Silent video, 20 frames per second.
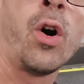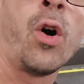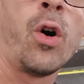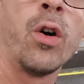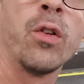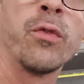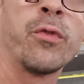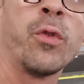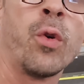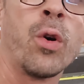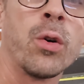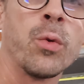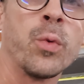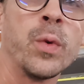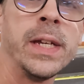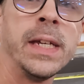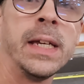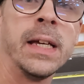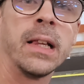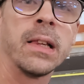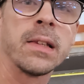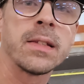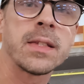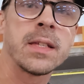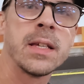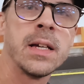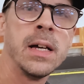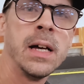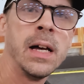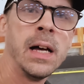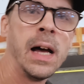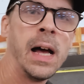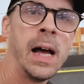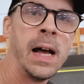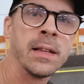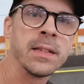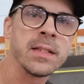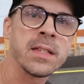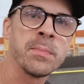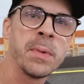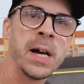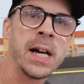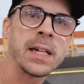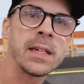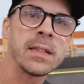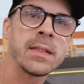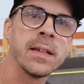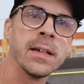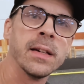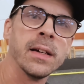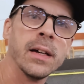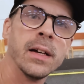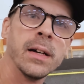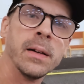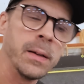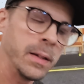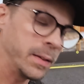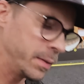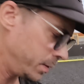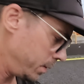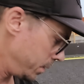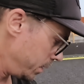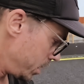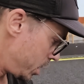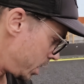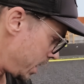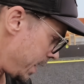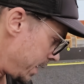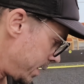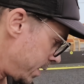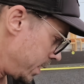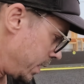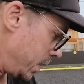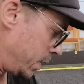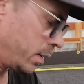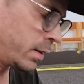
all four wheels and smack the chassis